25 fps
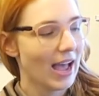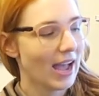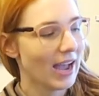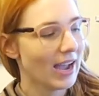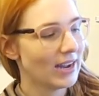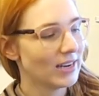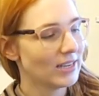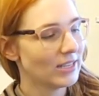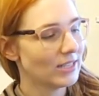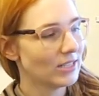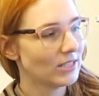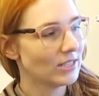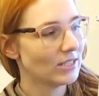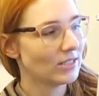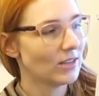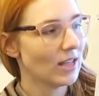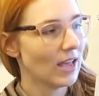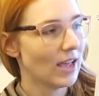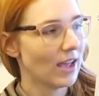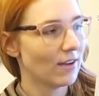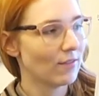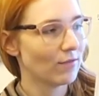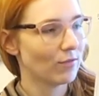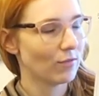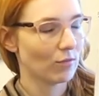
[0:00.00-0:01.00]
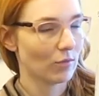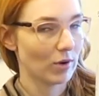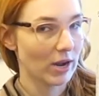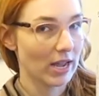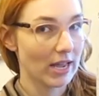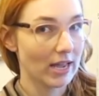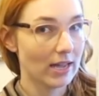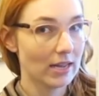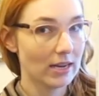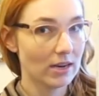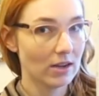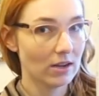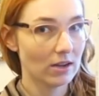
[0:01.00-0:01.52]
I have
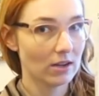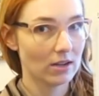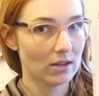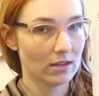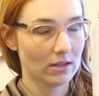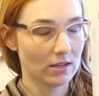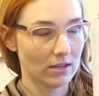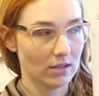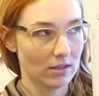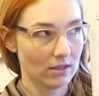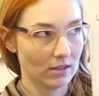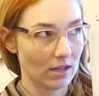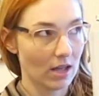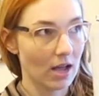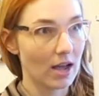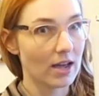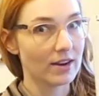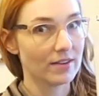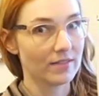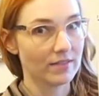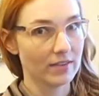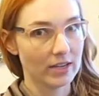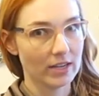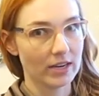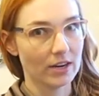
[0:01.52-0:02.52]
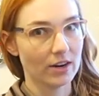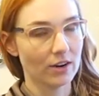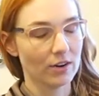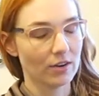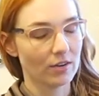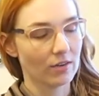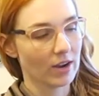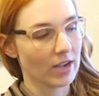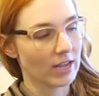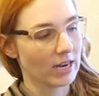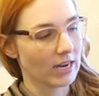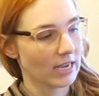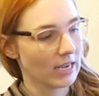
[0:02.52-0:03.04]
read a lot of it
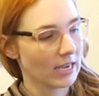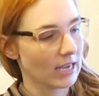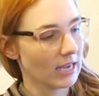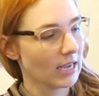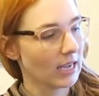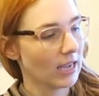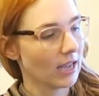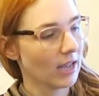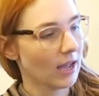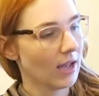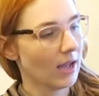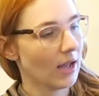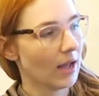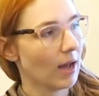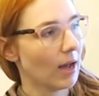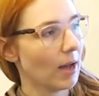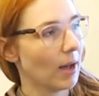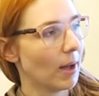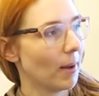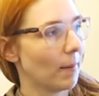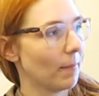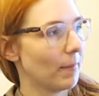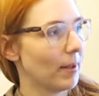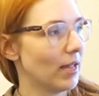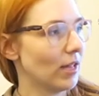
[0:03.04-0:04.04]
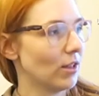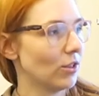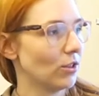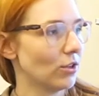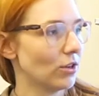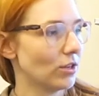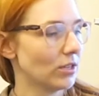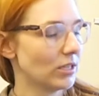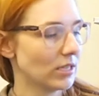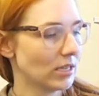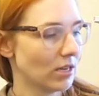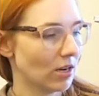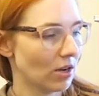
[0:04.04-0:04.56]
already, um, and
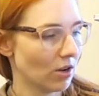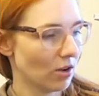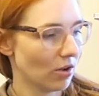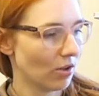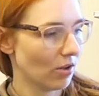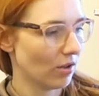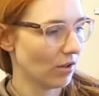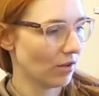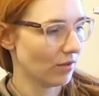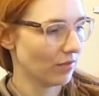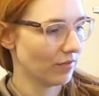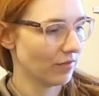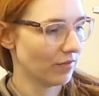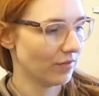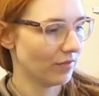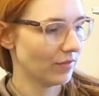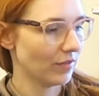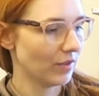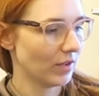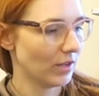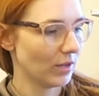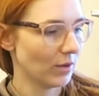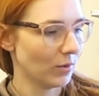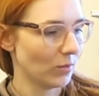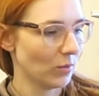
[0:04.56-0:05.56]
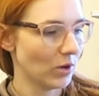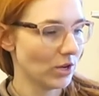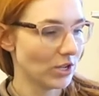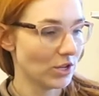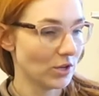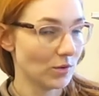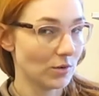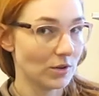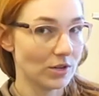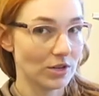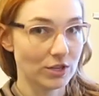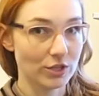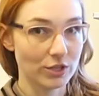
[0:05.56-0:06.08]
looked at all of uh, what
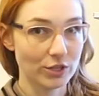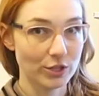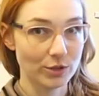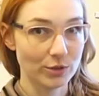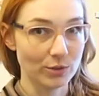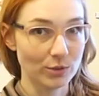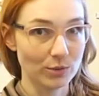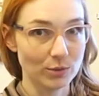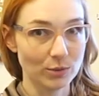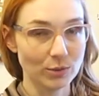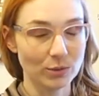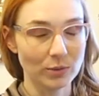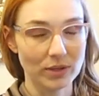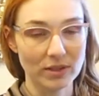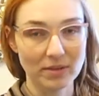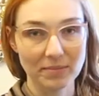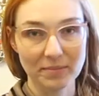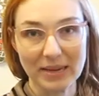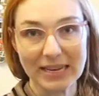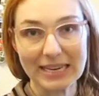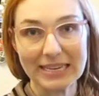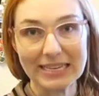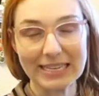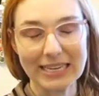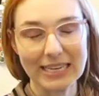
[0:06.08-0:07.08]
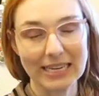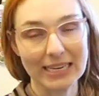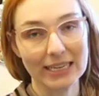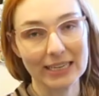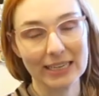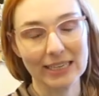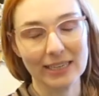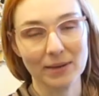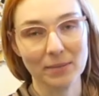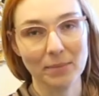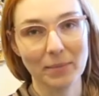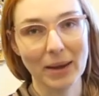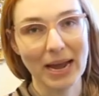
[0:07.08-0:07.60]
you can do with
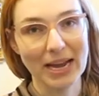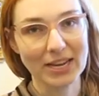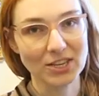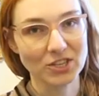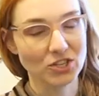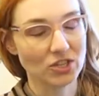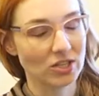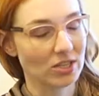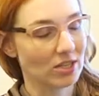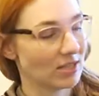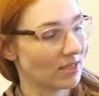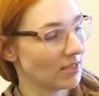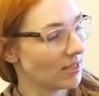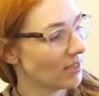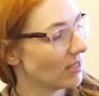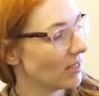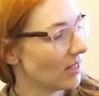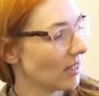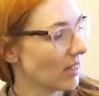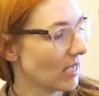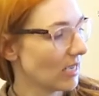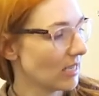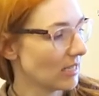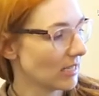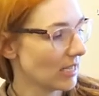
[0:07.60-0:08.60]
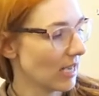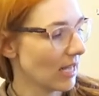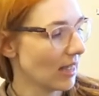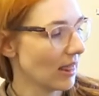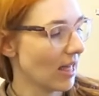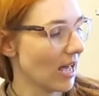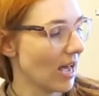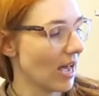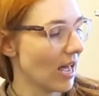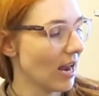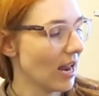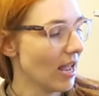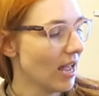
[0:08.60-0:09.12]
mending and patches and things like
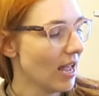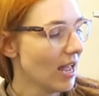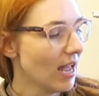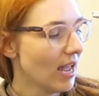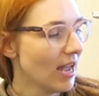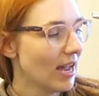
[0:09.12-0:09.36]
that.